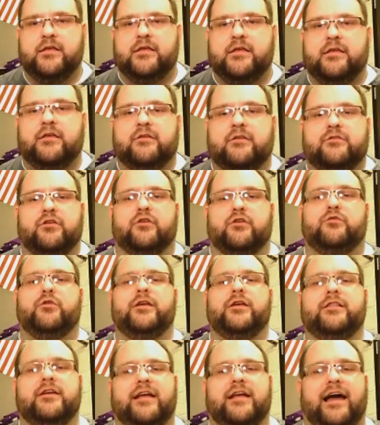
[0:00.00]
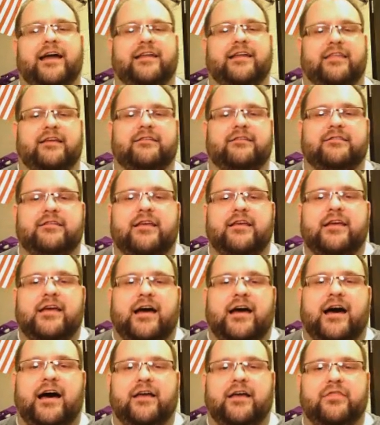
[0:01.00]
So if we look out of this,
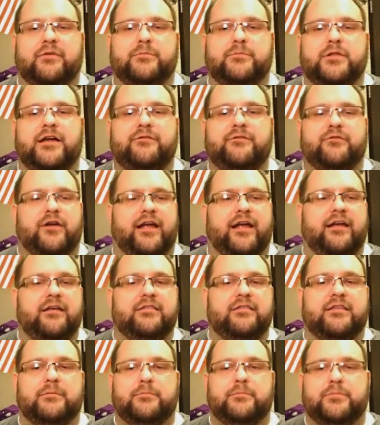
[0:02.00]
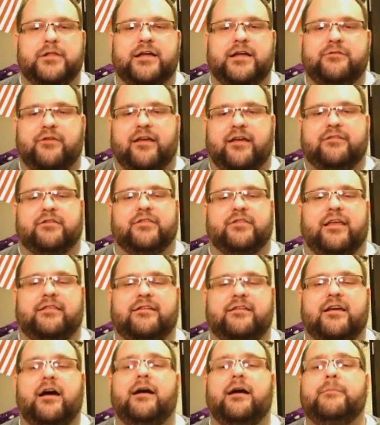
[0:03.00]
the blood vessel that's
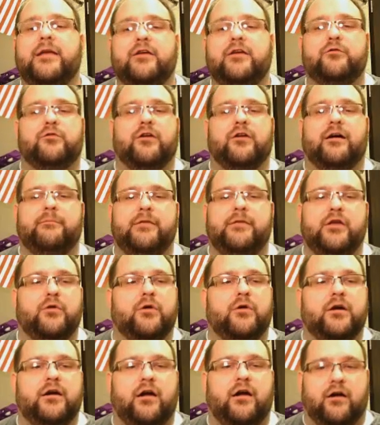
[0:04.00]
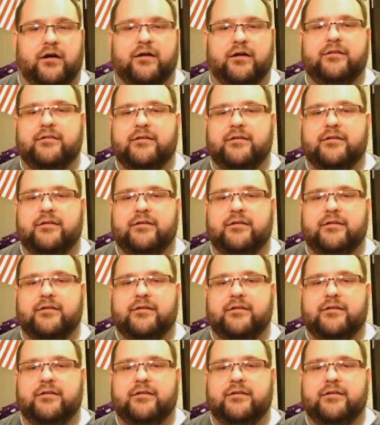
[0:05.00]
coming from your heart